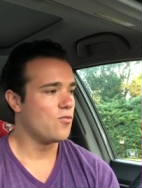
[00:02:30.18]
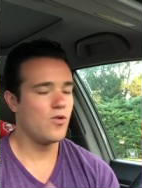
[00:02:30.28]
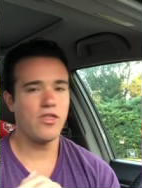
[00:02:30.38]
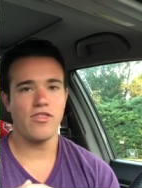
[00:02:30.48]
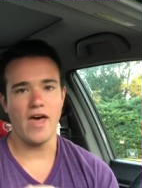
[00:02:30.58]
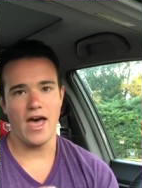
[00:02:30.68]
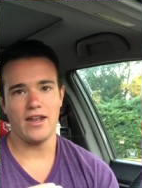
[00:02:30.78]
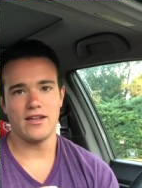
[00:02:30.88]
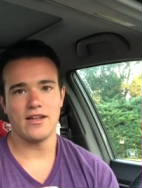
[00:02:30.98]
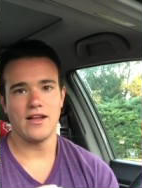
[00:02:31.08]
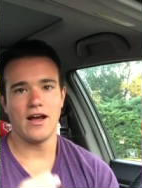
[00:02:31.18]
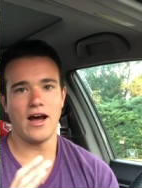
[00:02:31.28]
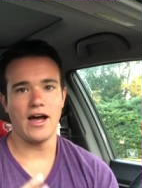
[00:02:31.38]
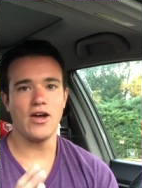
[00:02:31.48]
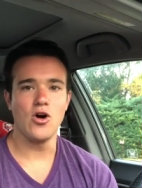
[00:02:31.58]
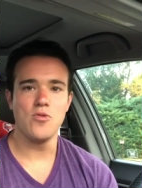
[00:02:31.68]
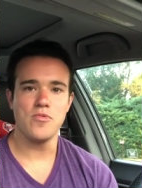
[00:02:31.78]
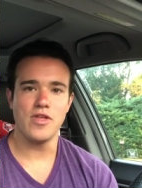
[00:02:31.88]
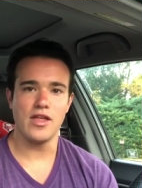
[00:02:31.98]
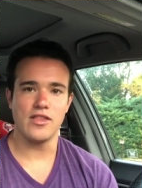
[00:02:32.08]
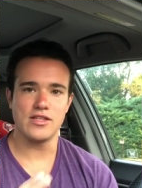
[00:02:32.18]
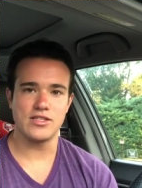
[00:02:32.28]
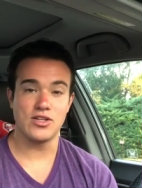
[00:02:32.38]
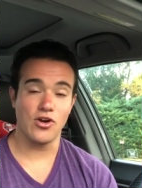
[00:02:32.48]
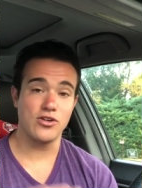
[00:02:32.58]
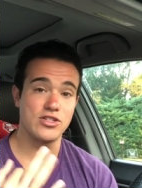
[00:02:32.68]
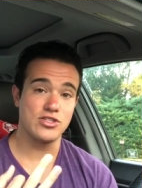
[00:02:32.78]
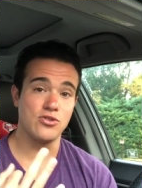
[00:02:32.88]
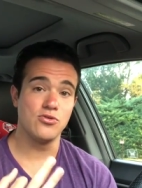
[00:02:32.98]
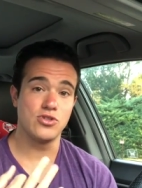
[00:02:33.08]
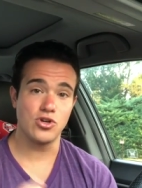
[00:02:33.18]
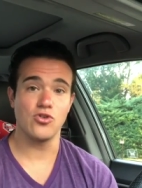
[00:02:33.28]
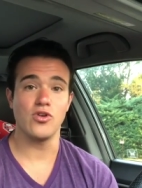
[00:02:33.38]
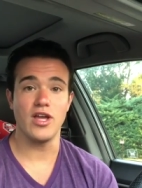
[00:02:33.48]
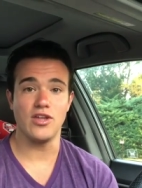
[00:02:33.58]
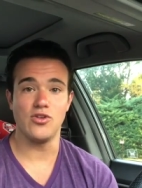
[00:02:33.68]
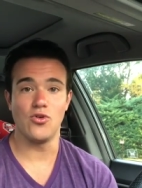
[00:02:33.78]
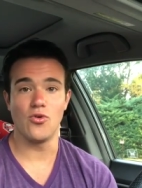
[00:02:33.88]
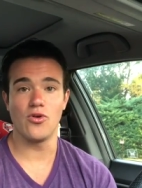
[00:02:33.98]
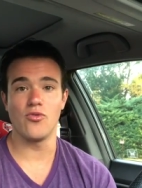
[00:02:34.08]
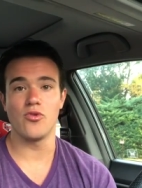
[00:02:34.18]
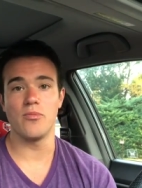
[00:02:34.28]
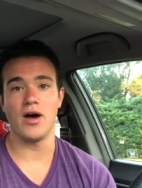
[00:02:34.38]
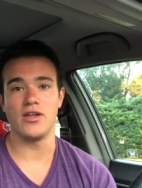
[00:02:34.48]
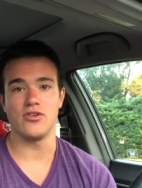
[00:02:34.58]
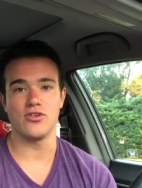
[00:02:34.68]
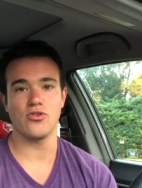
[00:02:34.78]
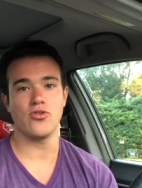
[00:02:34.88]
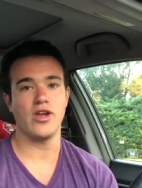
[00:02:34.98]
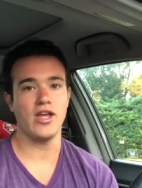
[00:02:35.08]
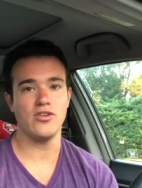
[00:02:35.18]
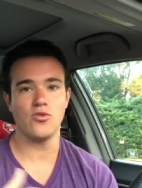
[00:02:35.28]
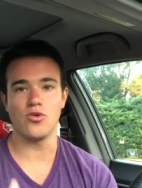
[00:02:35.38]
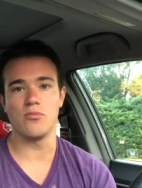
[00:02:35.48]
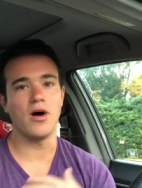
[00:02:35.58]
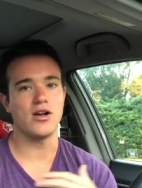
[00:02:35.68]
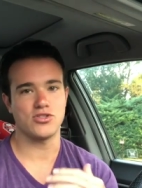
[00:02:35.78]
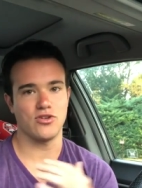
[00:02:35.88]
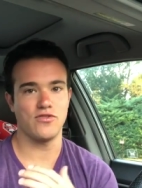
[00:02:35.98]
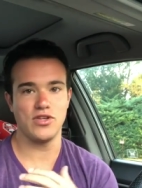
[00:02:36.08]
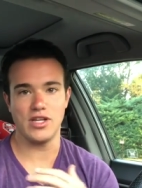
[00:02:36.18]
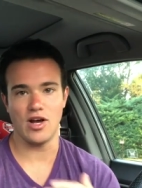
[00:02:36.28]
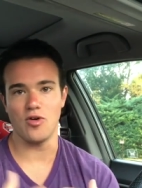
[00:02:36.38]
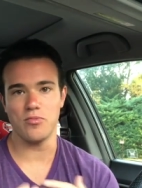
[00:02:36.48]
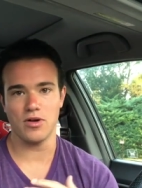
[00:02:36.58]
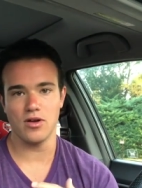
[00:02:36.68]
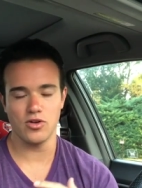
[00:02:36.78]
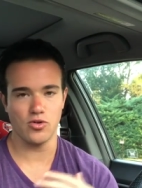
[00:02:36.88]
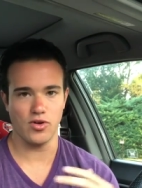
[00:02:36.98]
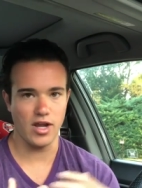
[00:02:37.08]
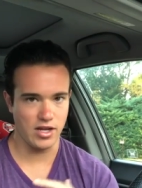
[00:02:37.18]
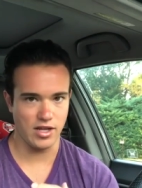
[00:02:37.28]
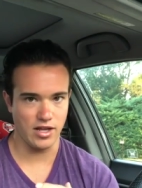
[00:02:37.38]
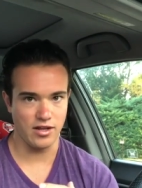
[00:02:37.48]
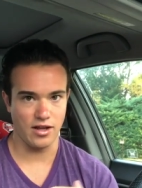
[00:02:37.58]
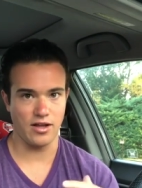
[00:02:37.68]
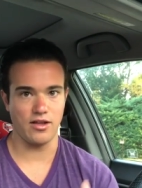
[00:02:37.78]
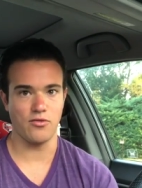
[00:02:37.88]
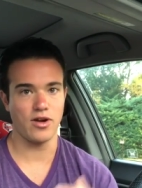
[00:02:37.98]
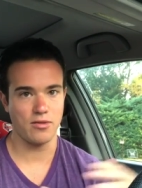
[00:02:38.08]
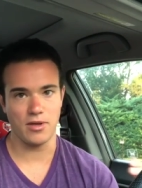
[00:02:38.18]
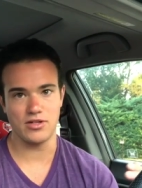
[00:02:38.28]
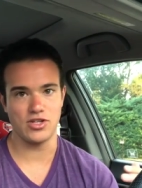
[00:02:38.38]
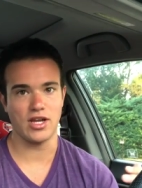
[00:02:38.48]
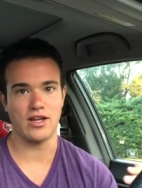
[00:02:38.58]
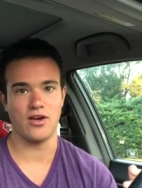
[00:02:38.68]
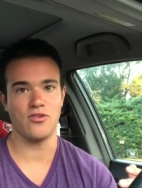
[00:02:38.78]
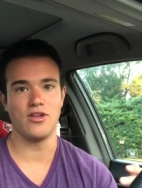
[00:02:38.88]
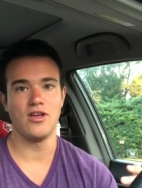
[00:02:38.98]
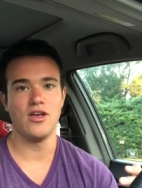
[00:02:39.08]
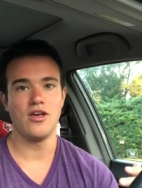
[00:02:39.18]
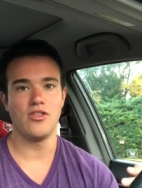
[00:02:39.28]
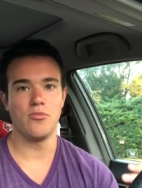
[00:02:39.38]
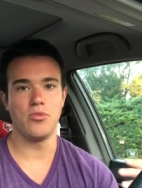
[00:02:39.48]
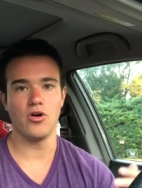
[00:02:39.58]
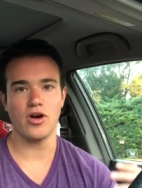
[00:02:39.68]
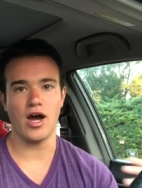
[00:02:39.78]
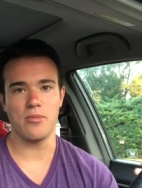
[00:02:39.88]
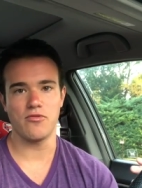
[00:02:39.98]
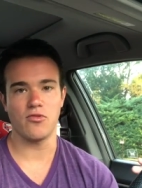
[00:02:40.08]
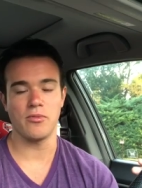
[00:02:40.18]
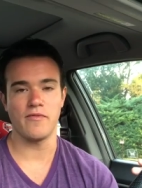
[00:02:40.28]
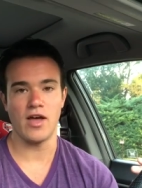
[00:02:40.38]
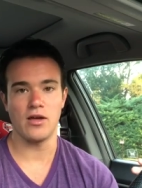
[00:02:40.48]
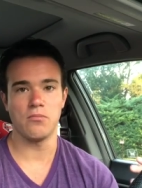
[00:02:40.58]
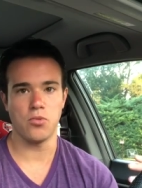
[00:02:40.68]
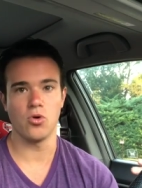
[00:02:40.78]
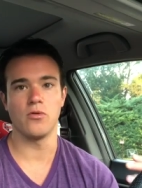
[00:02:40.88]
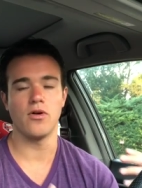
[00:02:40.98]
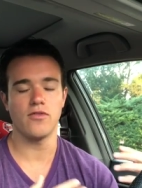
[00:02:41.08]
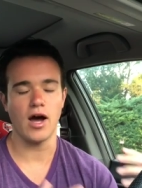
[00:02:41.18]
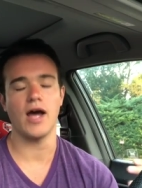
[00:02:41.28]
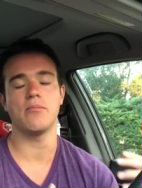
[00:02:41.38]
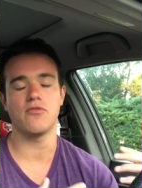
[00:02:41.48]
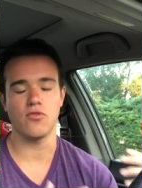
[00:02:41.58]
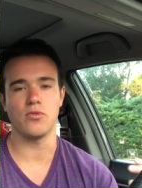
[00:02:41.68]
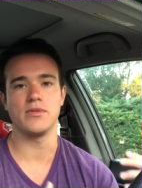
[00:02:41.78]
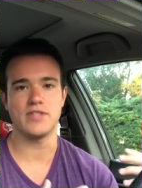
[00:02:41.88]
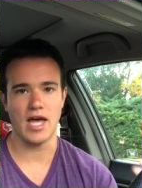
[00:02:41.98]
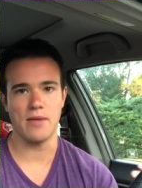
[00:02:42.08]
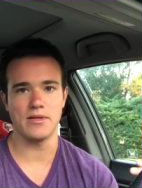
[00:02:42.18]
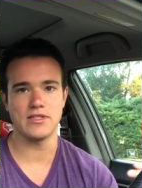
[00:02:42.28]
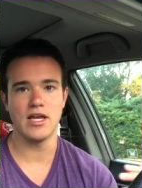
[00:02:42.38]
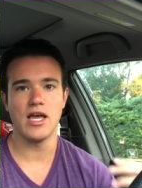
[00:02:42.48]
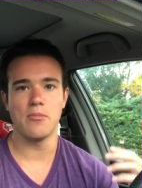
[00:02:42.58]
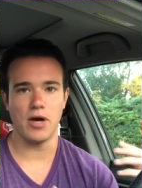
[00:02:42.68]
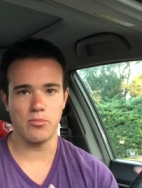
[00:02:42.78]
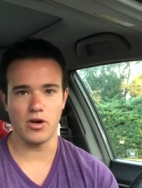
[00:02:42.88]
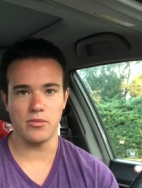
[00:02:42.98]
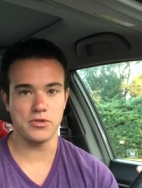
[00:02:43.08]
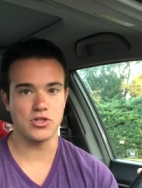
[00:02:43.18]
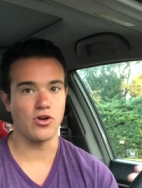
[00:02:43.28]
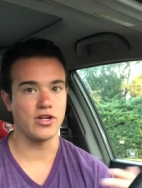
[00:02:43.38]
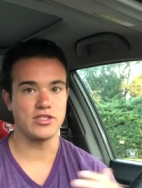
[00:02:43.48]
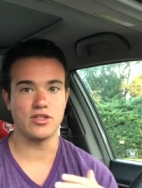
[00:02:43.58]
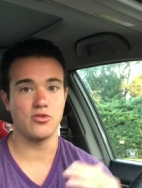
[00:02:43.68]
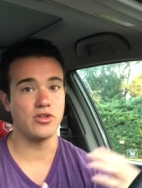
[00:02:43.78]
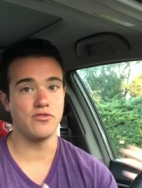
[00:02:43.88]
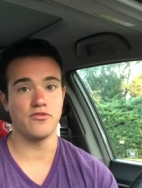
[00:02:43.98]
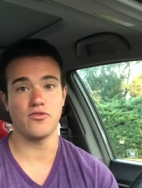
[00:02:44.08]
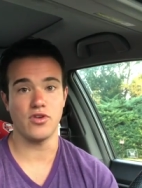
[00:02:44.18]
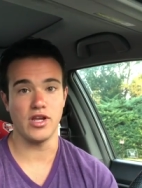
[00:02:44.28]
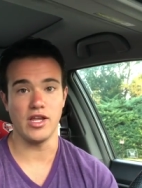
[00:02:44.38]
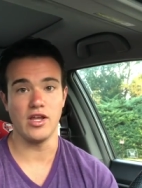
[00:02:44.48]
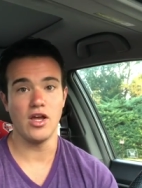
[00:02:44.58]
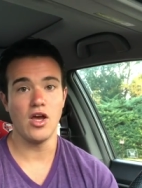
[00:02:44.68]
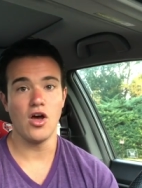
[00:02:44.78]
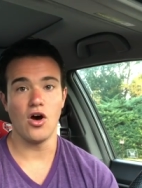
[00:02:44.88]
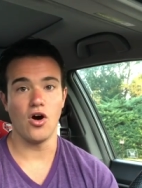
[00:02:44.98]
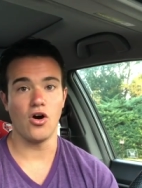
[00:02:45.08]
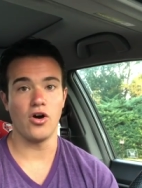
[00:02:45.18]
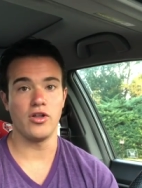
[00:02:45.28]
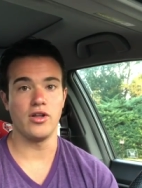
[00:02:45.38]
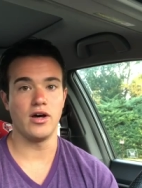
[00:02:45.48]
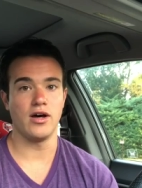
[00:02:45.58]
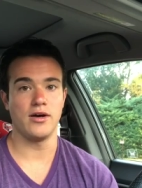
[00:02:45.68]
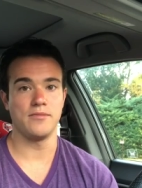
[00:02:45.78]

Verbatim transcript: with that, I hope that this encourages you to create your reminder, create your mantra. If you need help creating it, I recommend checking out the book High Performance Habits by Brendon Burchard. It's literally free on